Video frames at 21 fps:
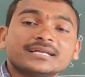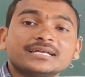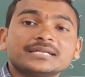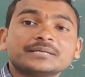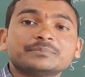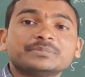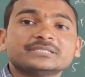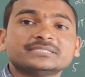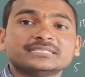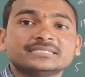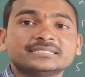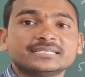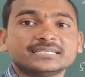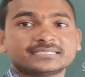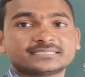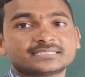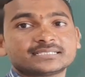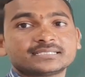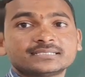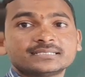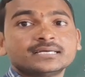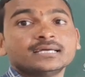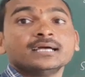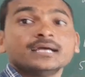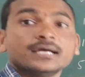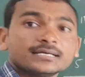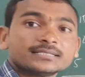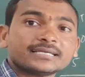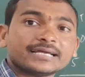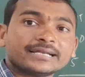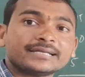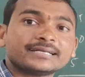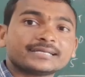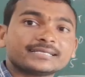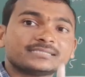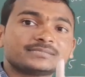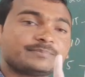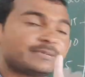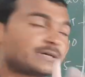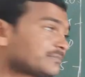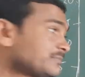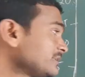representation as entrance
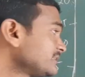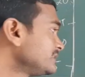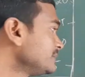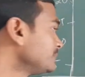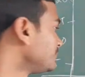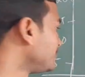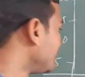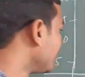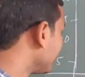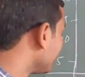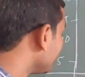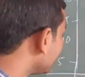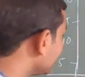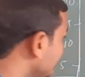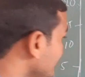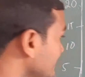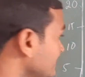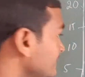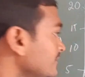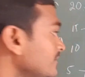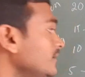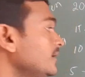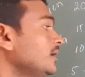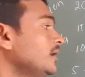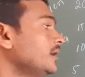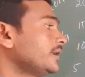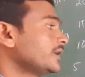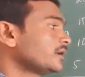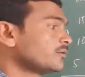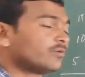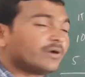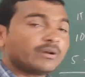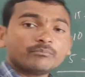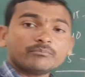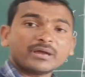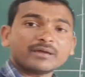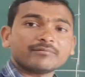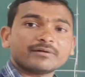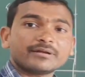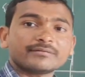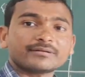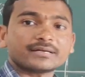purpose importance that. Now one by
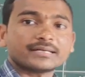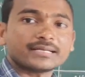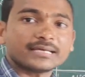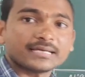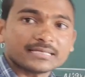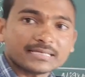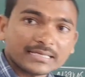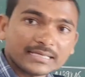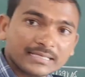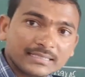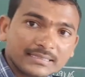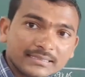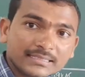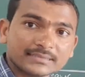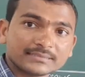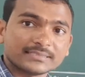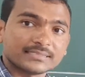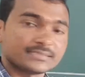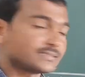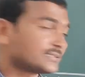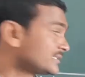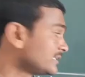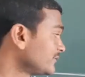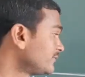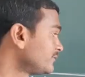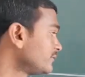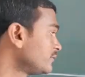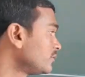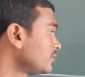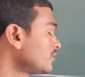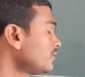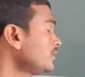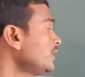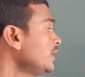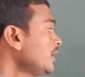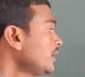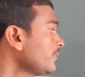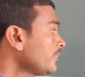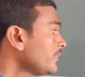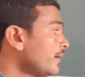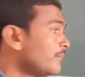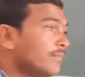one you can take in the 64
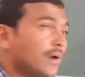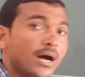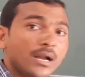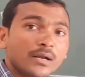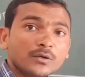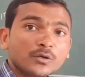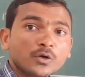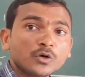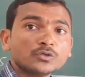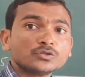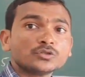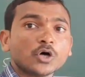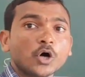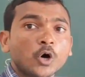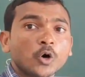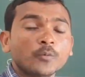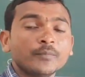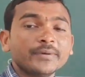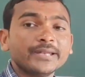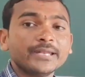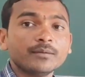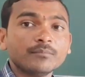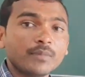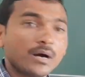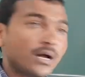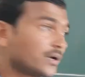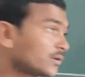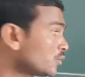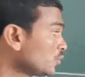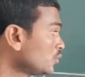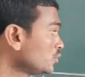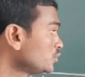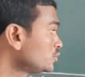the maltose, how many maltose